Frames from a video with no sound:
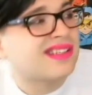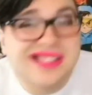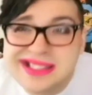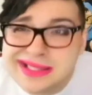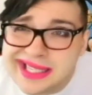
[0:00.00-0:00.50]
a
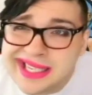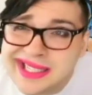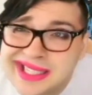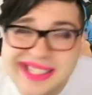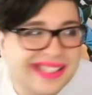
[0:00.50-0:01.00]
little
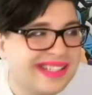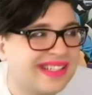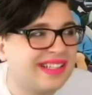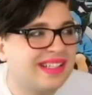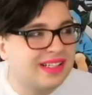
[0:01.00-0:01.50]
sick,
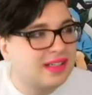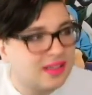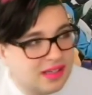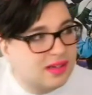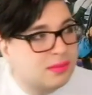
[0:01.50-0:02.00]

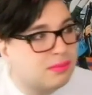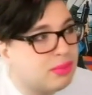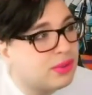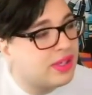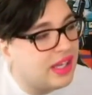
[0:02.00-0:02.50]

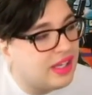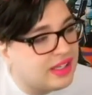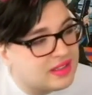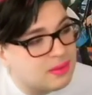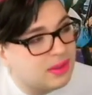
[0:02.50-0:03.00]
but
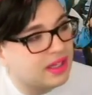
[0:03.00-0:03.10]
hey, it's